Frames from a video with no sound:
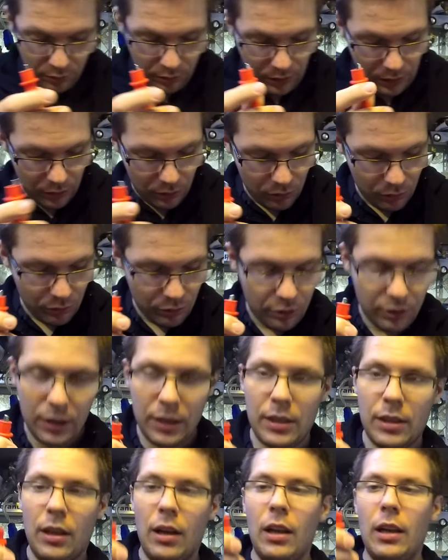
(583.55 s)
can use
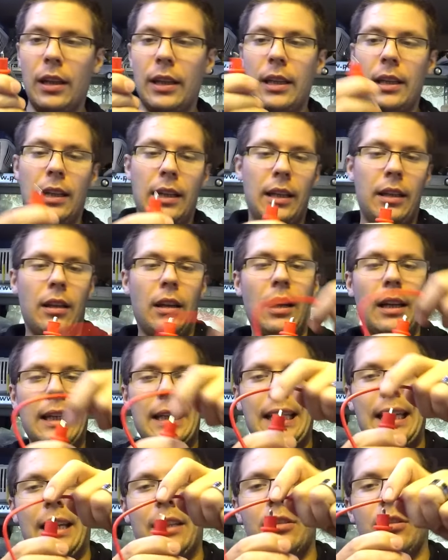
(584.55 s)
this
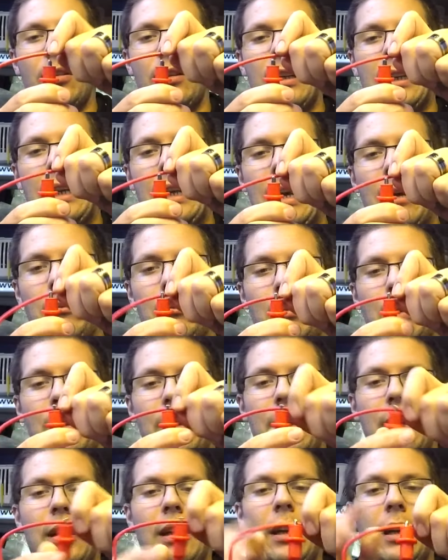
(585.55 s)
alligator clamp
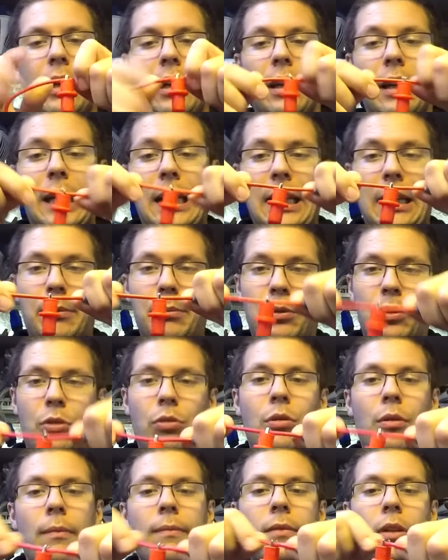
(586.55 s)
clip
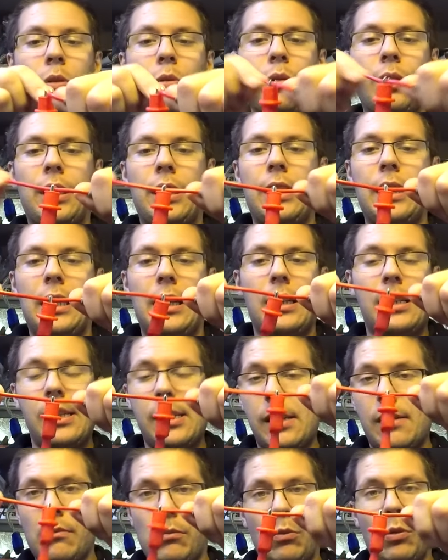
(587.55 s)
to hook it in
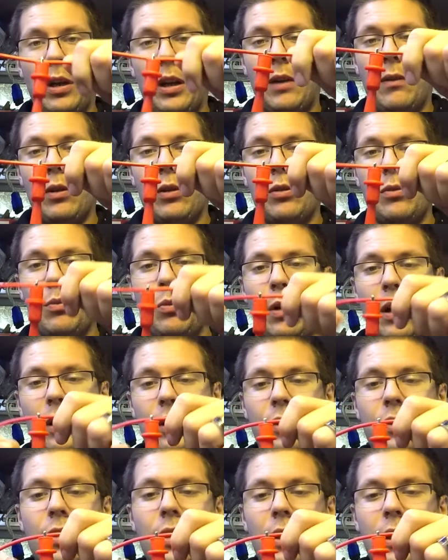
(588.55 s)
whatever you
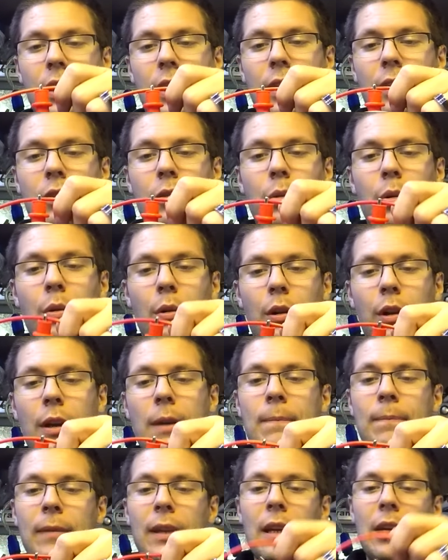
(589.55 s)
want it to hook.
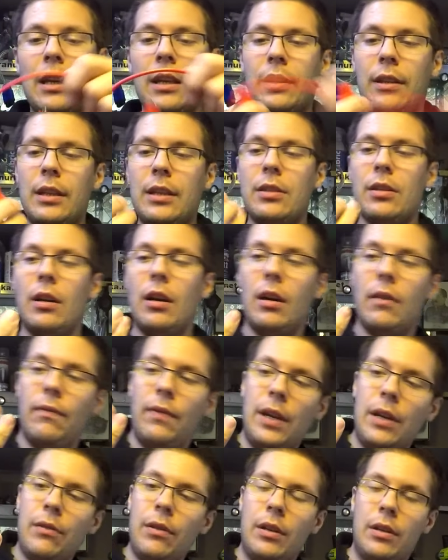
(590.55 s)
These are
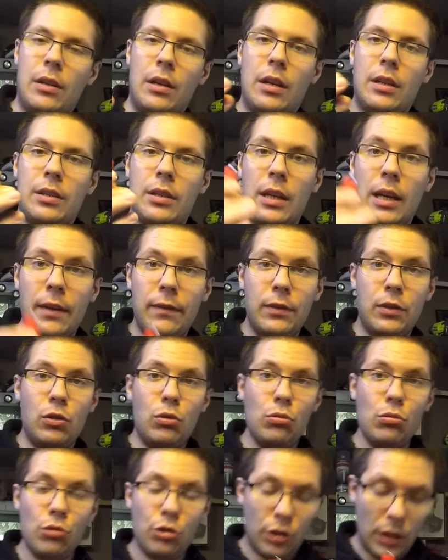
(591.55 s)
very nice. I've
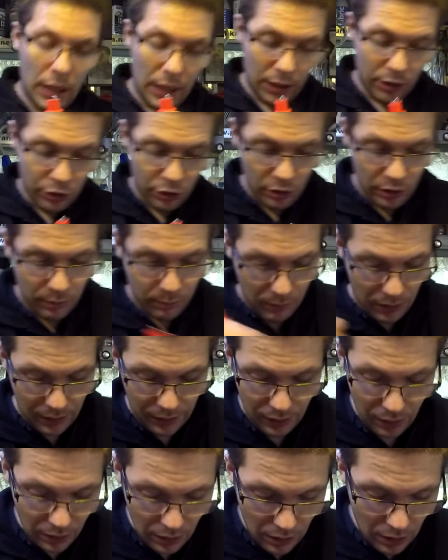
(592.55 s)
used actually
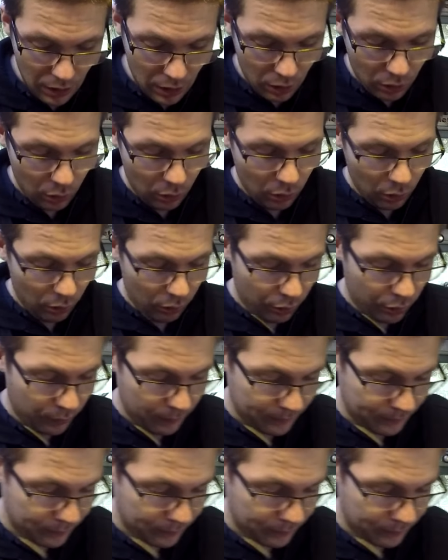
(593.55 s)
my old